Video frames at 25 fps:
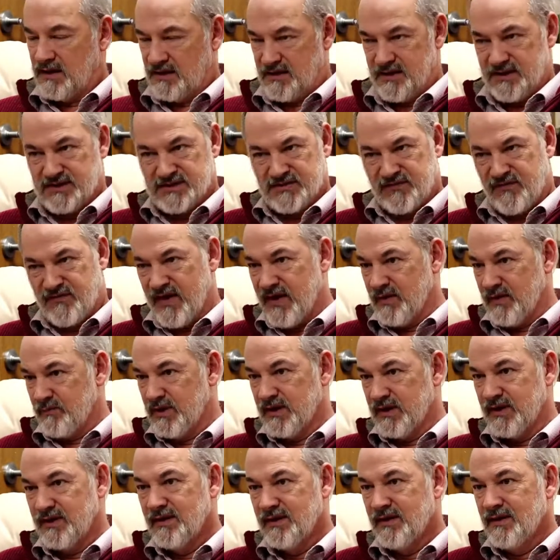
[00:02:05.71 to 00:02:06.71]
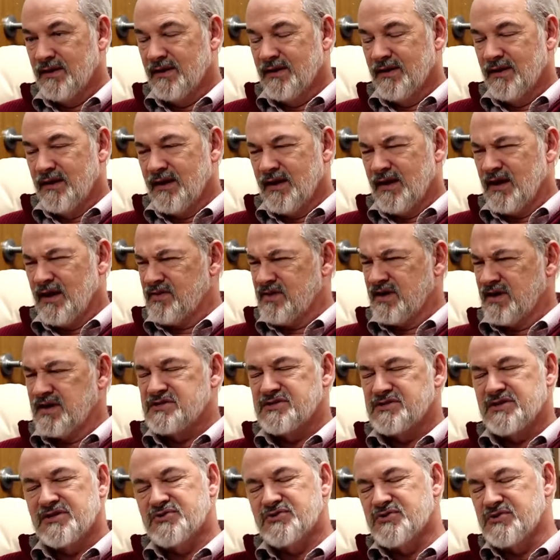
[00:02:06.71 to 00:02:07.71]
into his family. And I think
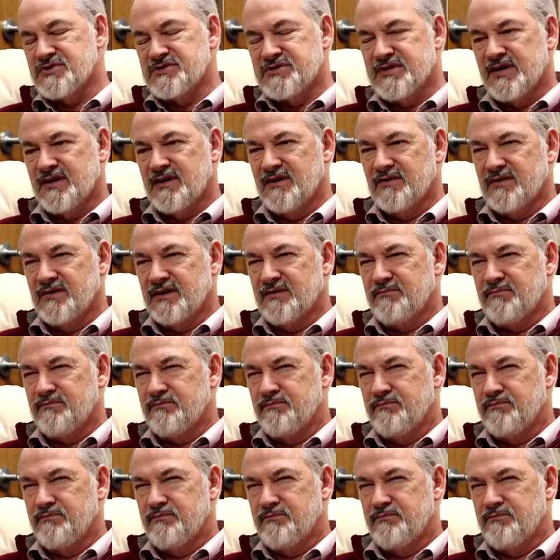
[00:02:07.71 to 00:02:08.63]
it's interesting that